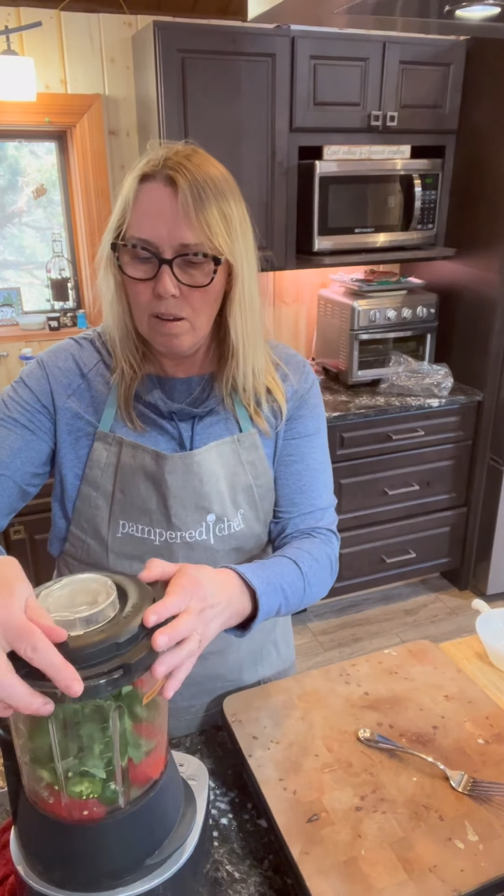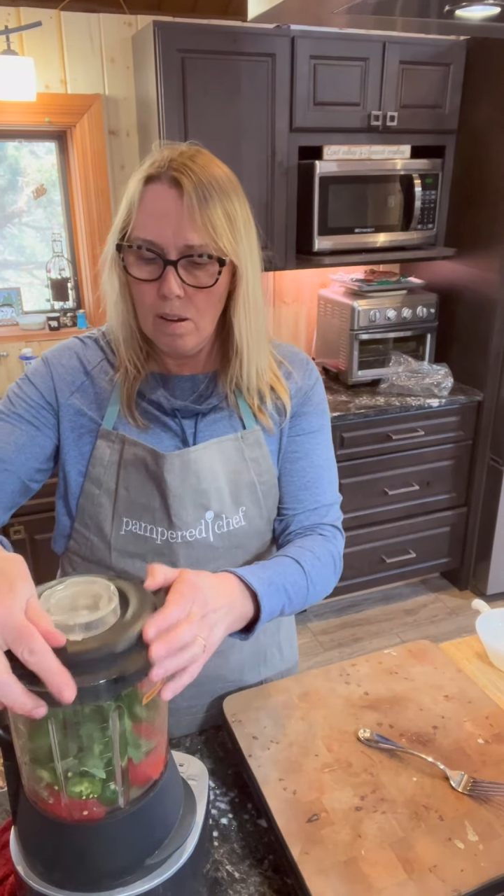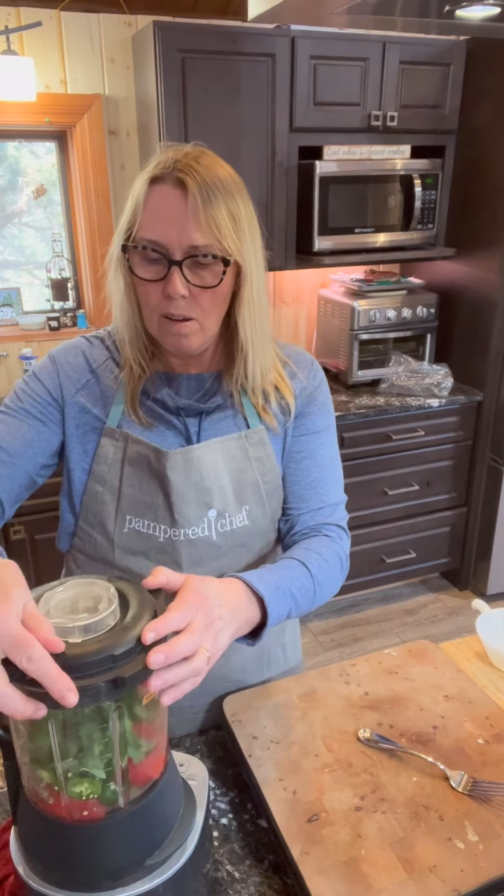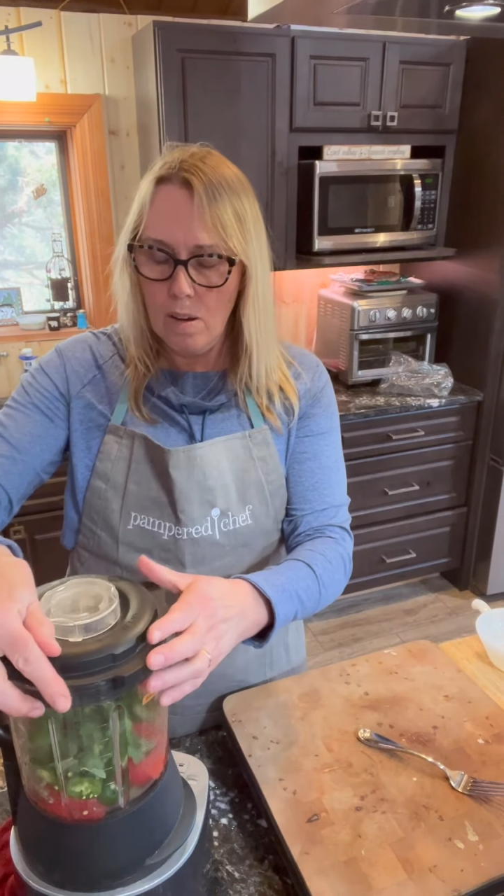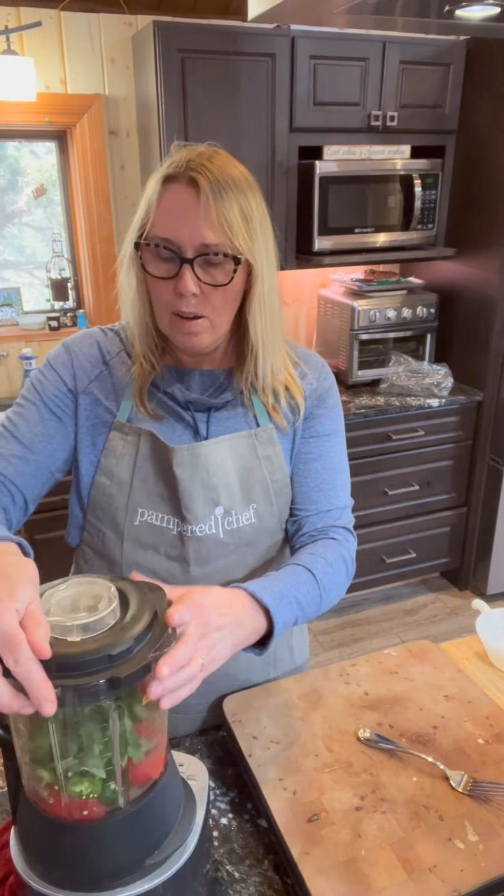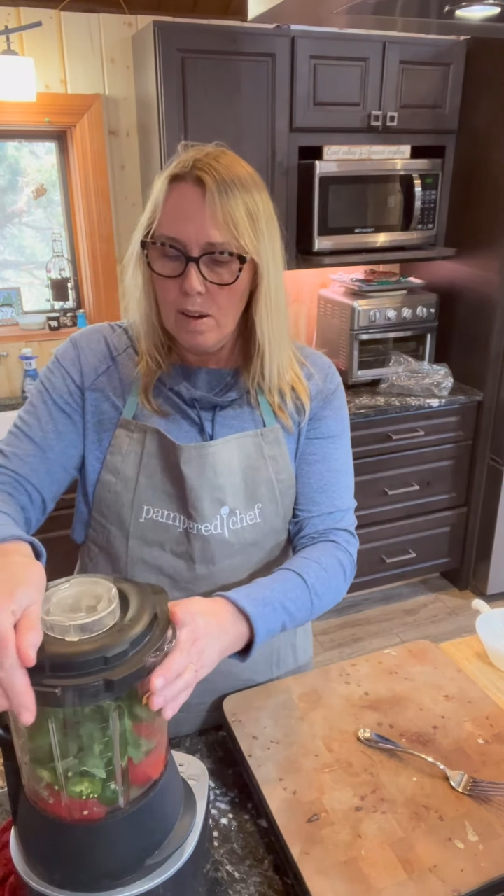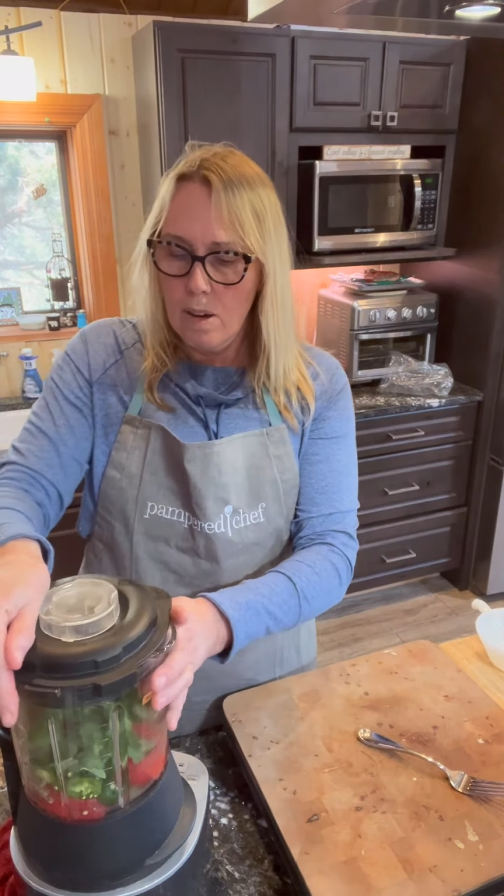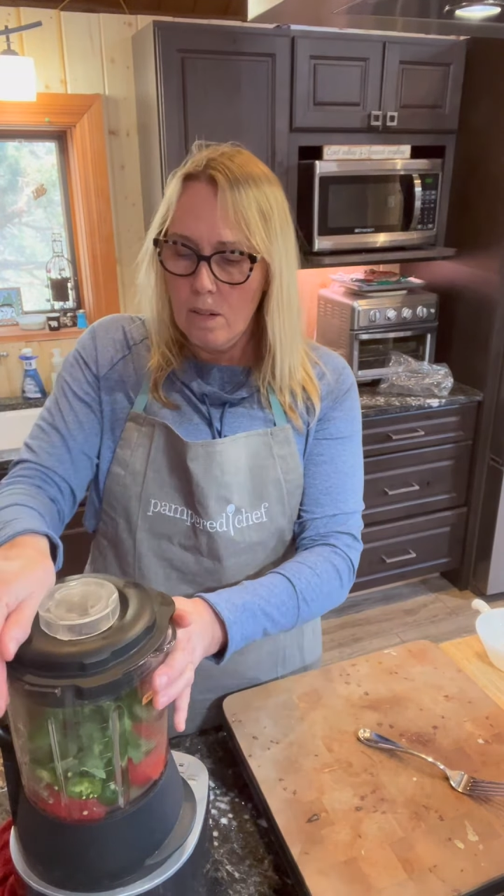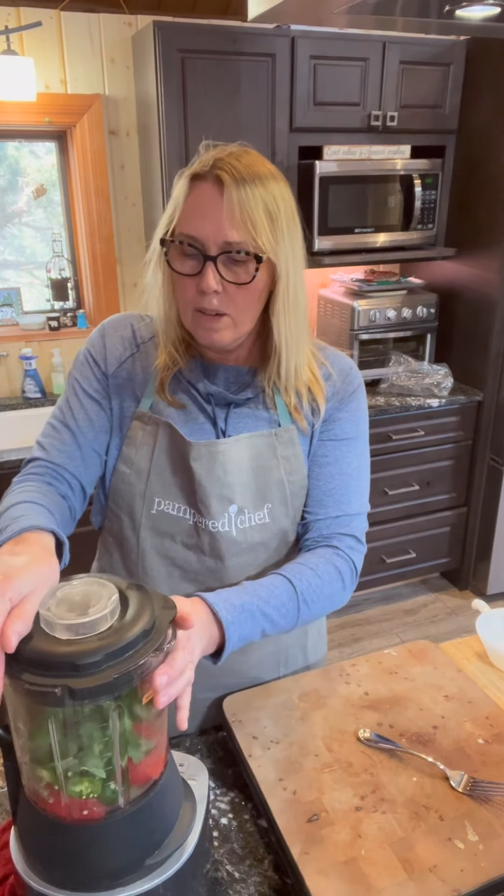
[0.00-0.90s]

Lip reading: I'm